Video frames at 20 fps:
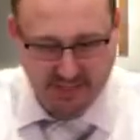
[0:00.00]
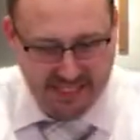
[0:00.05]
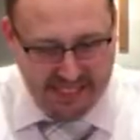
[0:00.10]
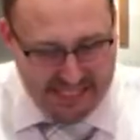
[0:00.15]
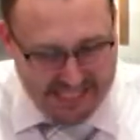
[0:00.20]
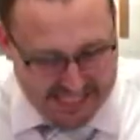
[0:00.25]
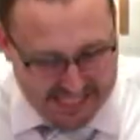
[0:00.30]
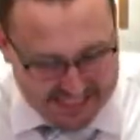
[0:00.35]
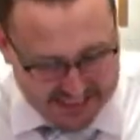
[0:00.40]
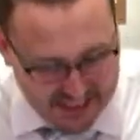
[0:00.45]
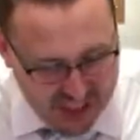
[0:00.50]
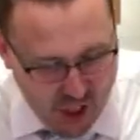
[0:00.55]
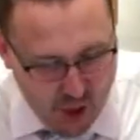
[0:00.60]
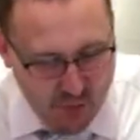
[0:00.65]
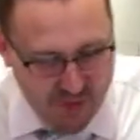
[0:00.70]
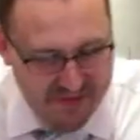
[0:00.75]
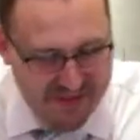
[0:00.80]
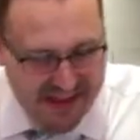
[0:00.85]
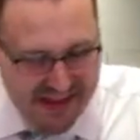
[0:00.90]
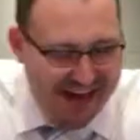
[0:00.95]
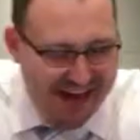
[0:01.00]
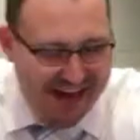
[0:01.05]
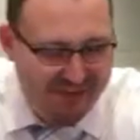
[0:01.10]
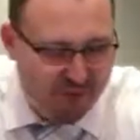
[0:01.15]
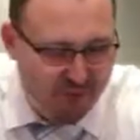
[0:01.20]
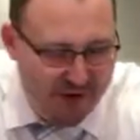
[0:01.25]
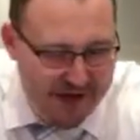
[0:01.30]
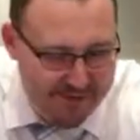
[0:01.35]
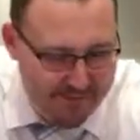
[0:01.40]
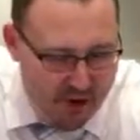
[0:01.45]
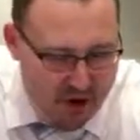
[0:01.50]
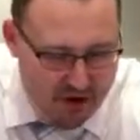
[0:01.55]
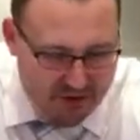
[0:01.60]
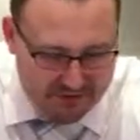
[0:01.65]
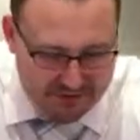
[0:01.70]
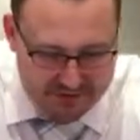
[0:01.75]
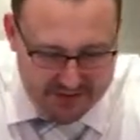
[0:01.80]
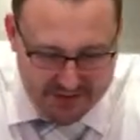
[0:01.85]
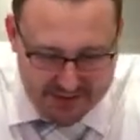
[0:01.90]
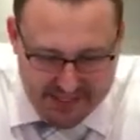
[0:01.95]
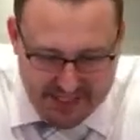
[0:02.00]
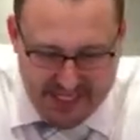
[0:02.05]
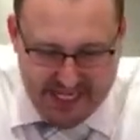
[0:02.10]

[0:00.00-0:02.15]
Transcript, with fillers: He didn't go with a halfway mark.